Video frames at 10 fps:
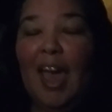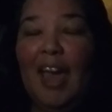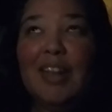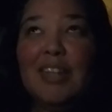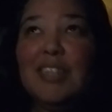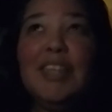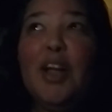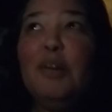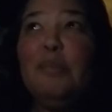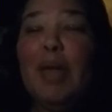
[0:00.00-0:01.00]
and it
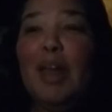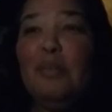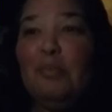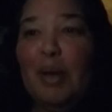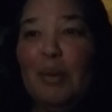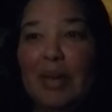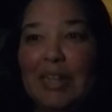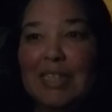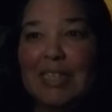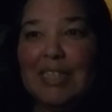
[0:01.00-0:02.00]
scared me out of my
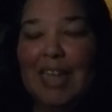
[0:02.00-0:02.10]
wits